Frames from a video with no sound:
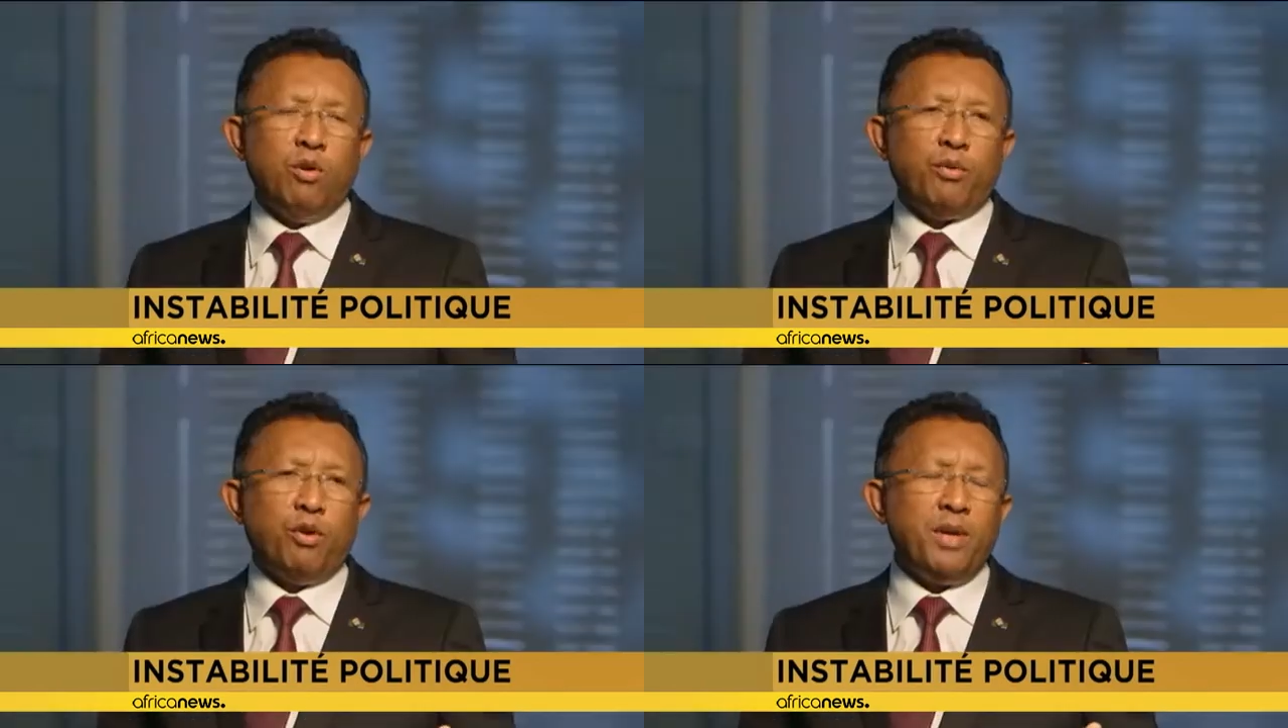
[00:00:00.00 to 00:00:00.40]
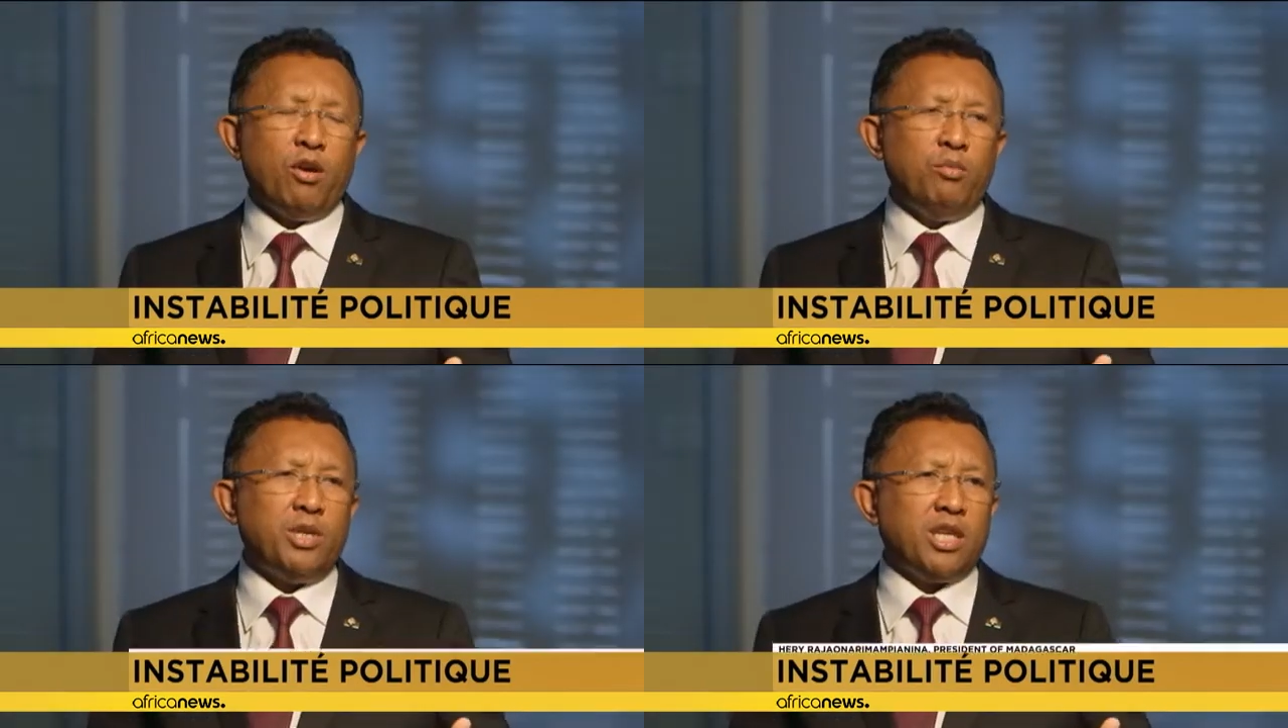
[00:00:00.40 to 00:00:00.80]

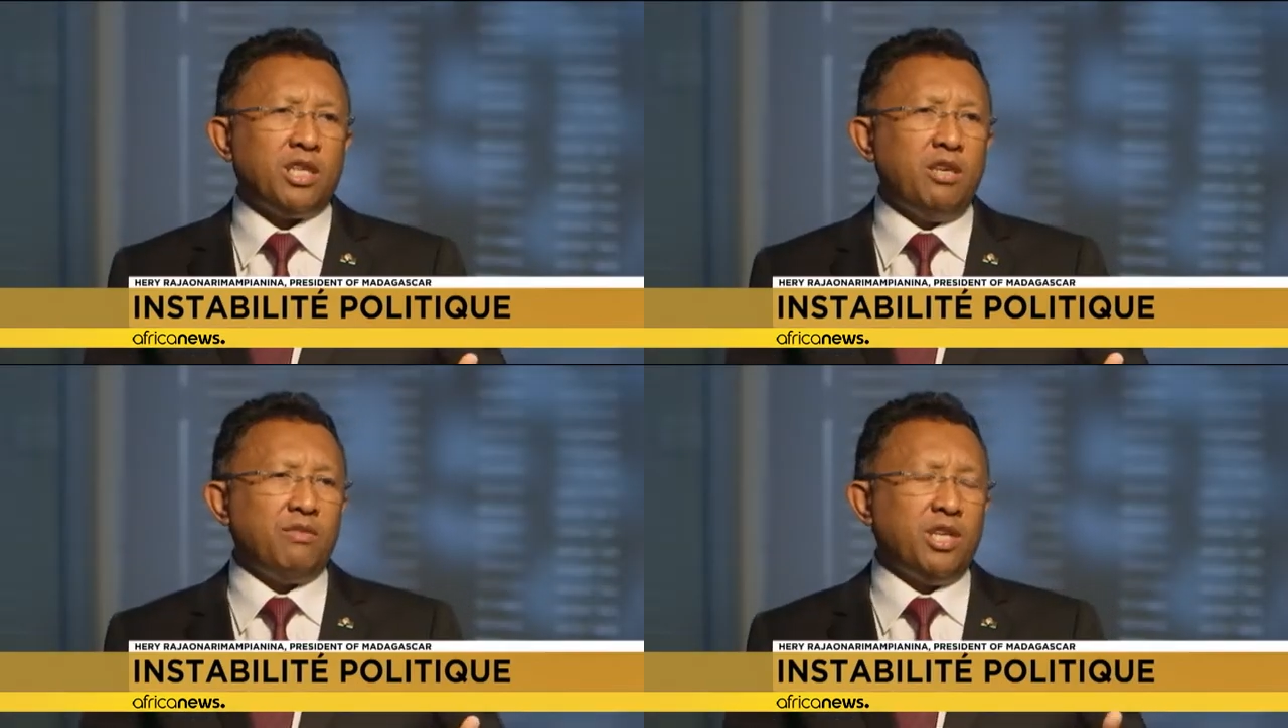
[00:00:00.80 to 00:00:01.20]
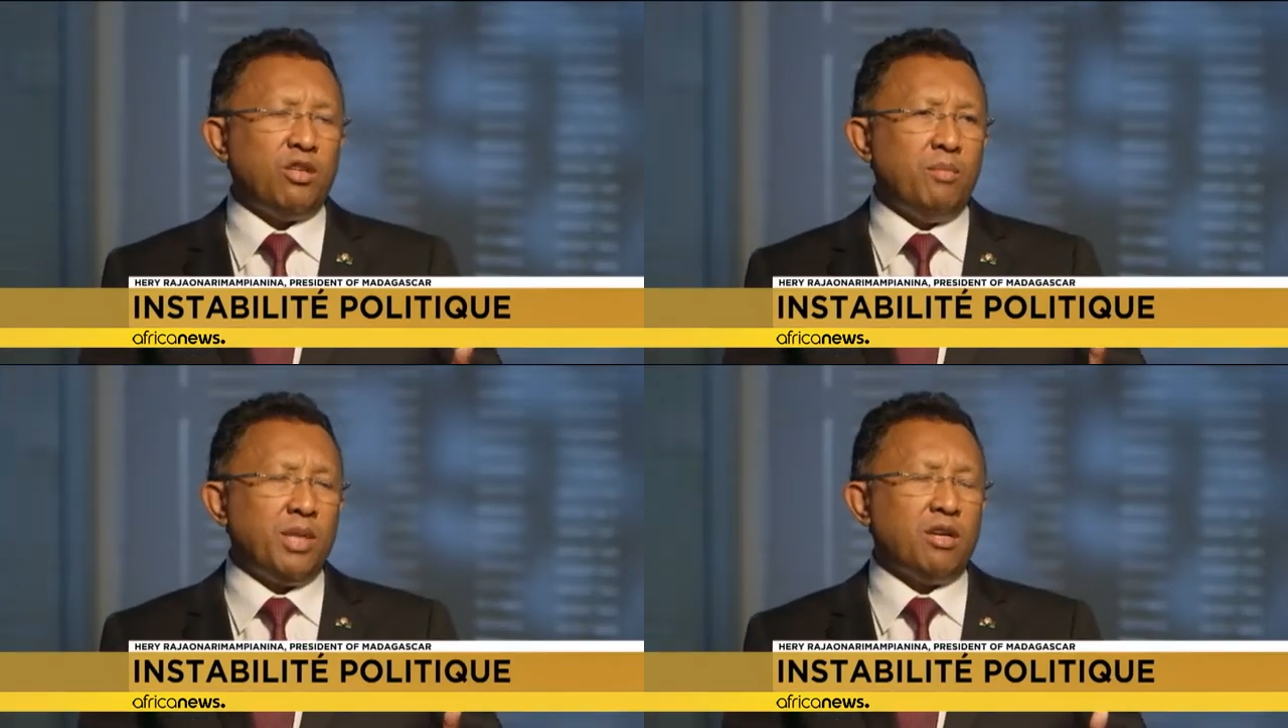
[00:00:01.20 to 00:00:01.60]

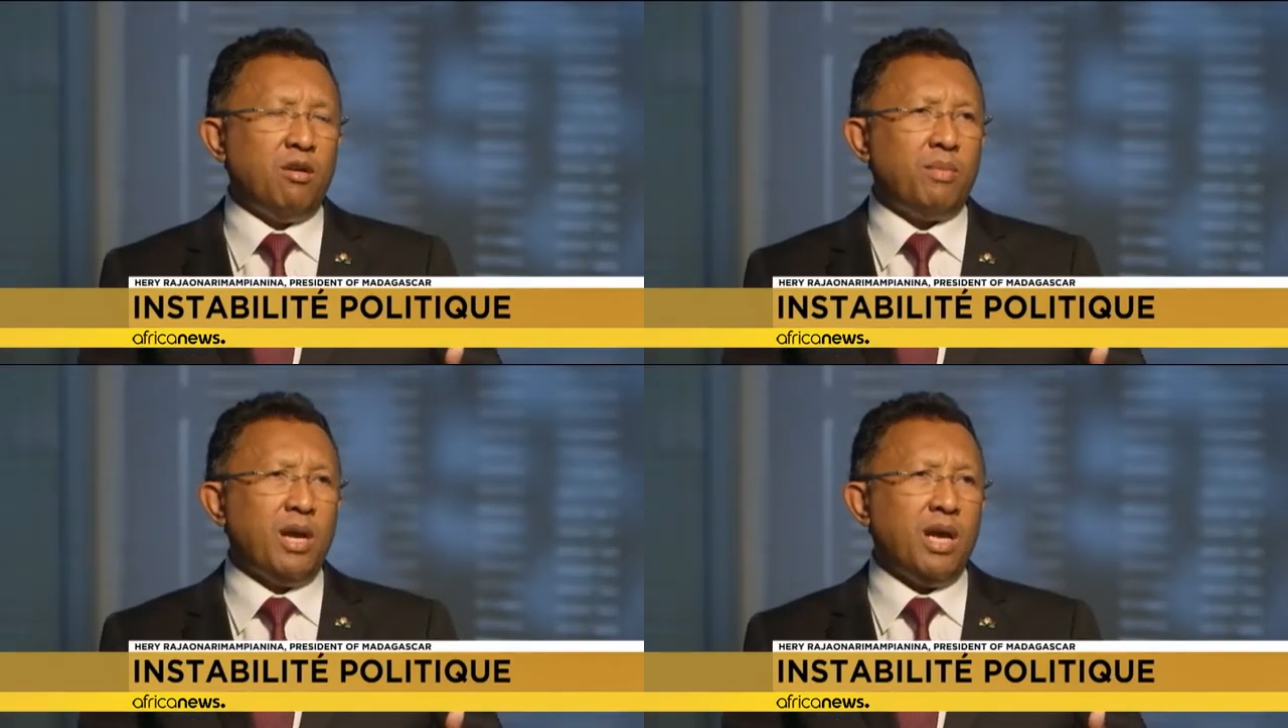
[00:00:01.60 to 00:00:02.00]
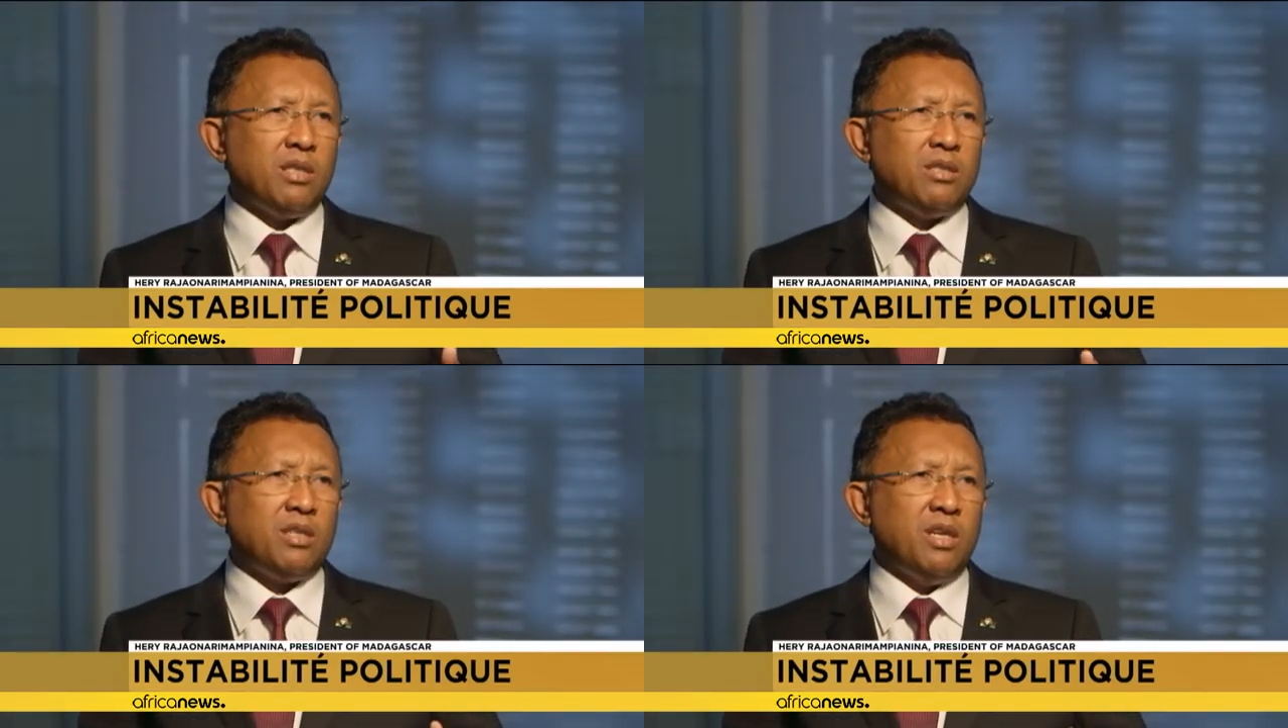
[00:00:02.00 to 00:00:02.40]
My first
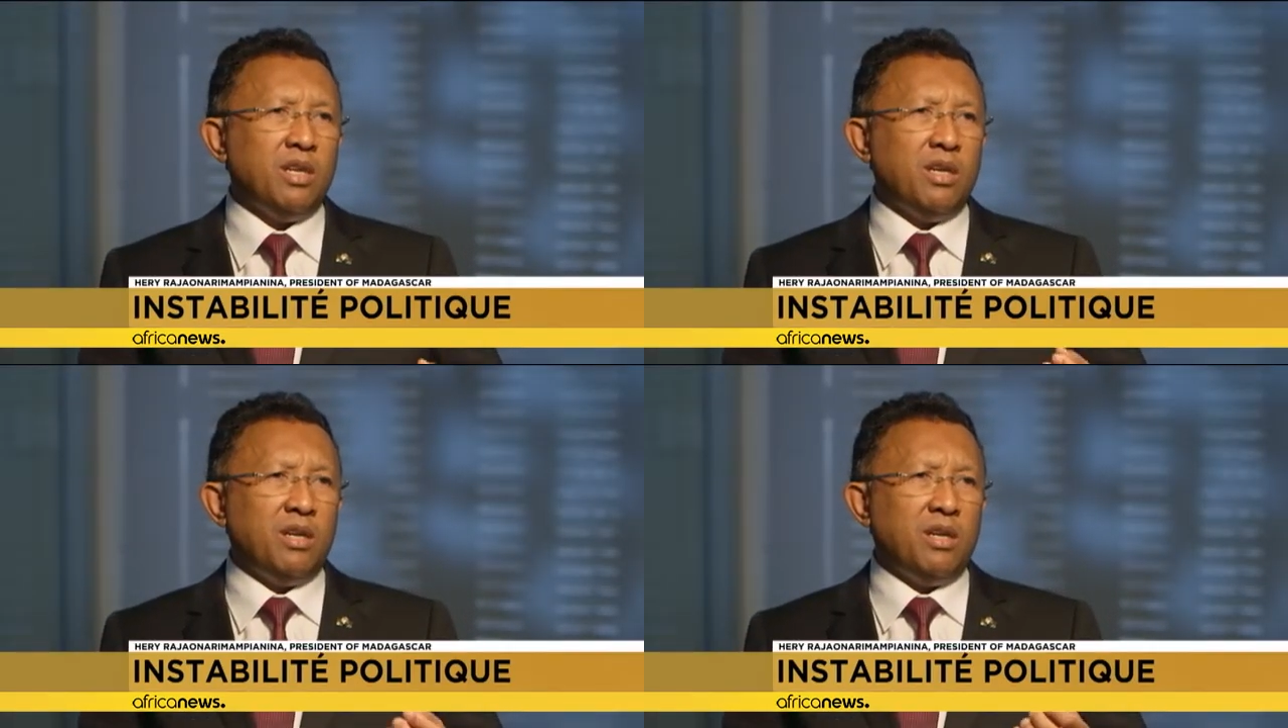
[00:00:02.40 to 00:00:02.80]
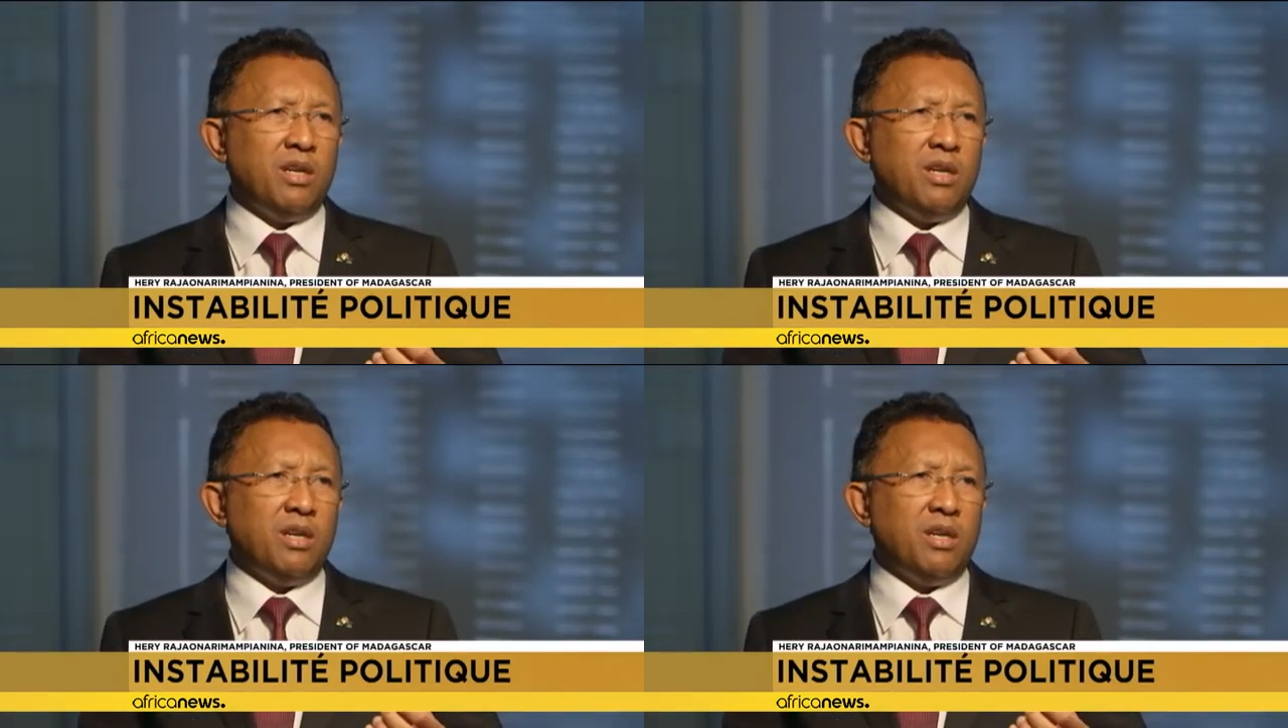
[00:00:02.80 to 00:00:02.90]
objective is